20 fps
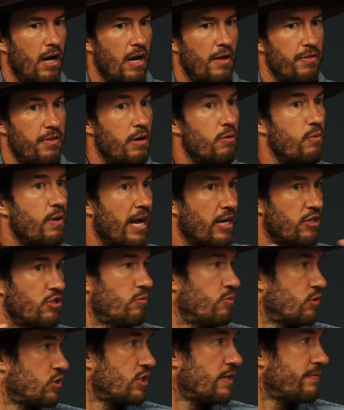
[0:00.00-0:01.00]
Then we actually
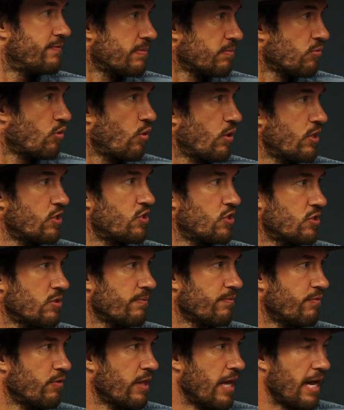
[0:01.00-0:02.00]
received some
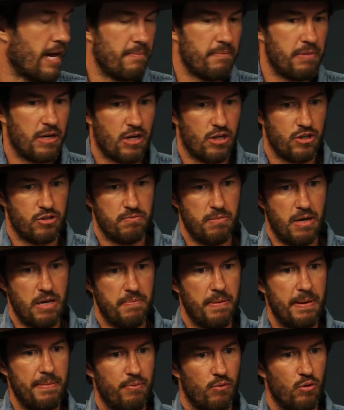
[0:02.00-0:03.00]
criticism for that because many
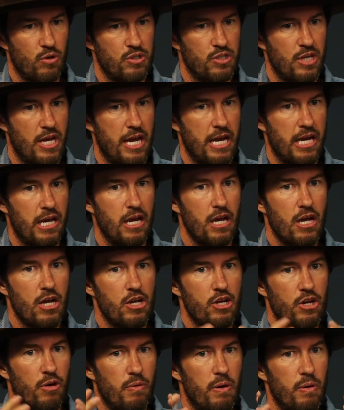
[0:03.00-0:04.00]
people were saying,
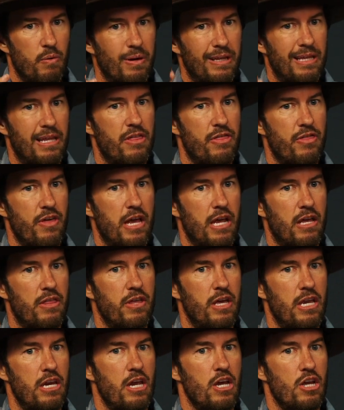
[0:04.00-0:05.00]
you know, we really think
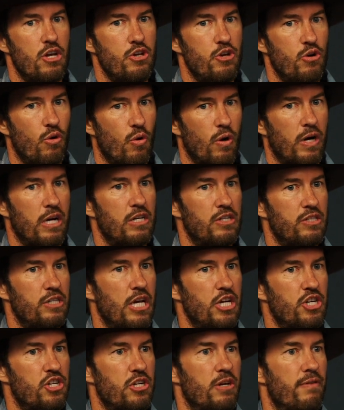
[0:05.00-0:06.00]
that your
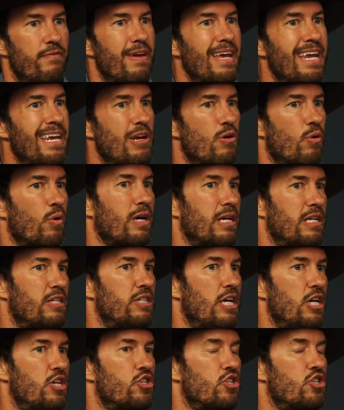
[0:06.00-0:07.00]
organization, if any
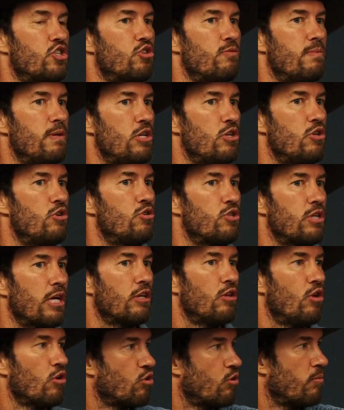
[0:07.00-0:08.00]
organization, should be using
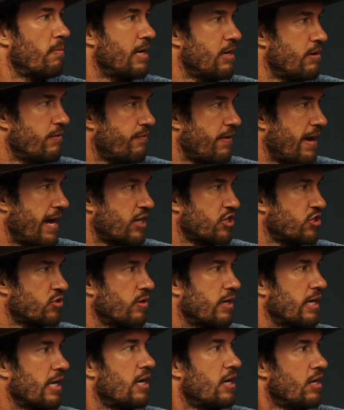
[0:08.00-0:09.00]
local
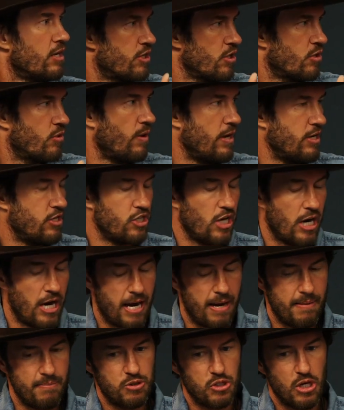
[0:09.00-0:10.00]
manufacturing to create
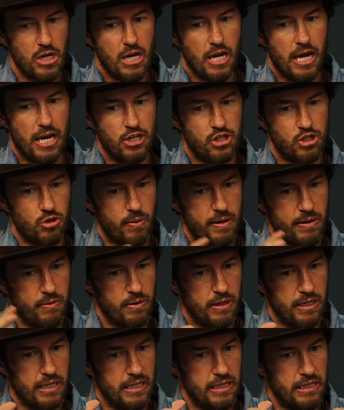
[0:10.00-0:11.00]
jobs. And so we
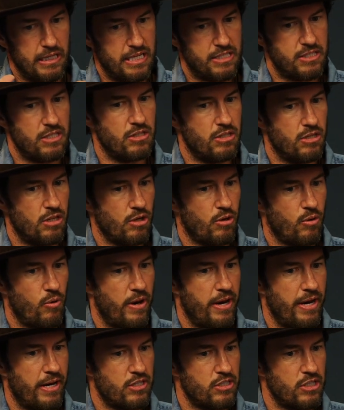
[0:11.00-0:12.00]
really listened to the
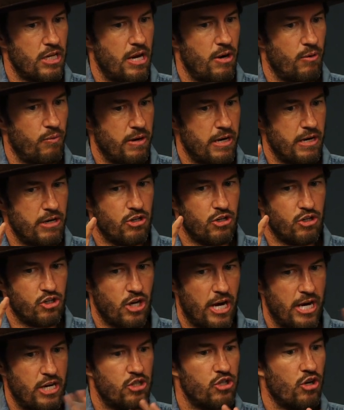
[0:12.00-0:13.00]
critics and we
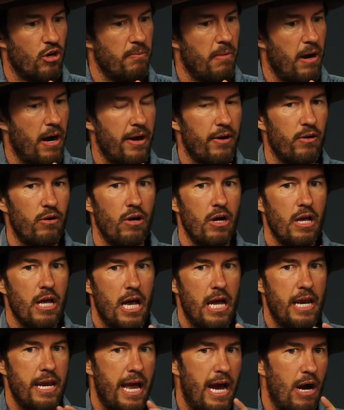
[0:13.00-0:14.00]
changed our model.
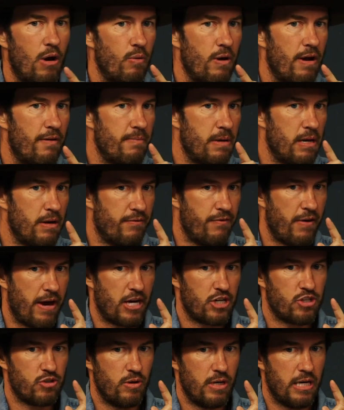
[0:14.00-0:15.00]
And now we have
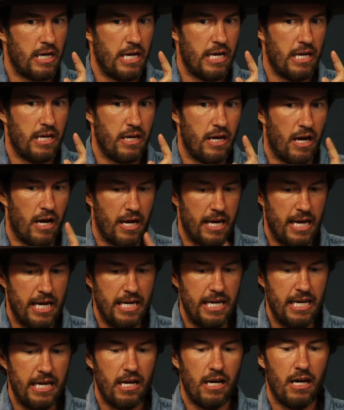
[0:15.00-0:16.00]
manufacturing in
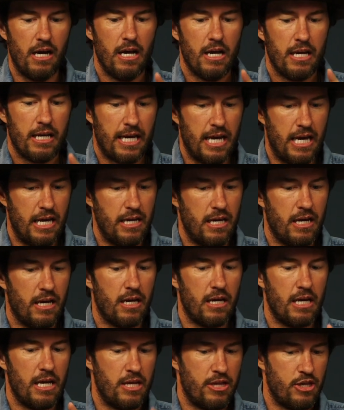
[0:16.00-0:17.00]
India,
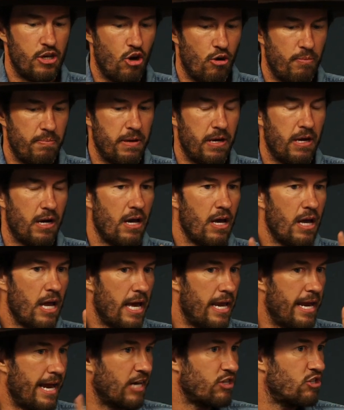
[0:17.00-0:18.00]
Kenya, Ethiopia.
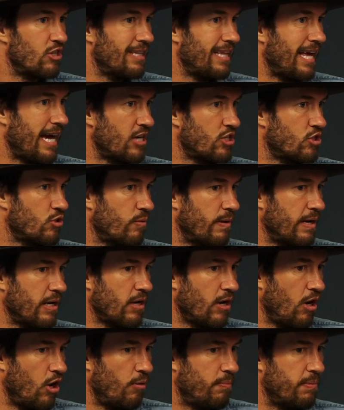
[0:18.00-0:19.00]
And actually last year we
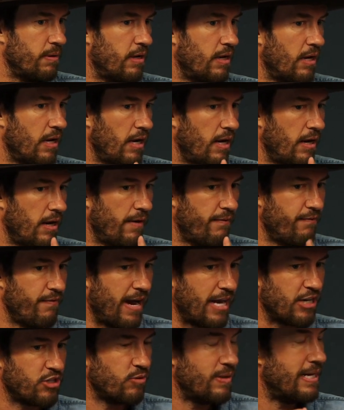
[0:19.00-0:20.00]
opened a
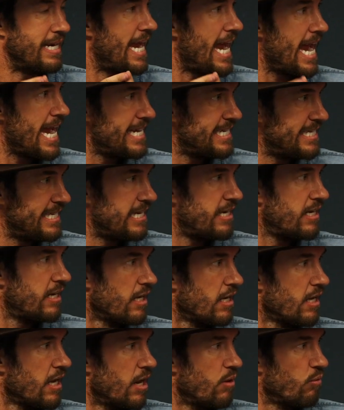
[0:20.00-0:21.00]
factory in Haiti.
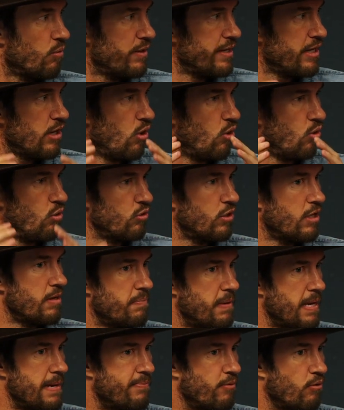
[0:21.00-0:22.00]
And we're the only
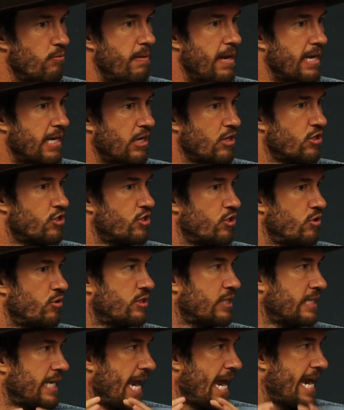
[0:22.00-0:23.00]
people making
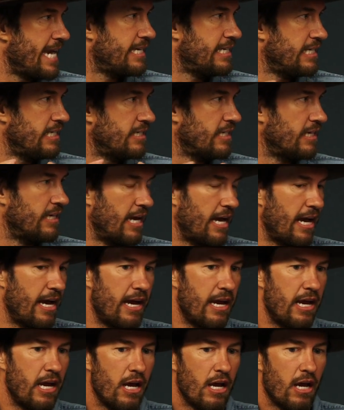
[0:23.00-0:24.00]
shoes in Haiti
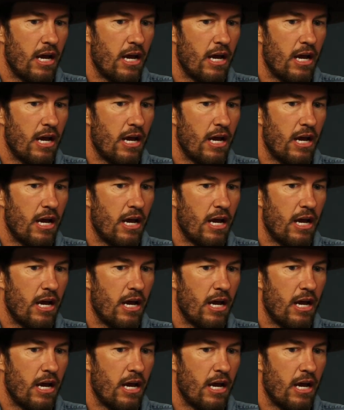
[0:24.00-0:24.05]
today,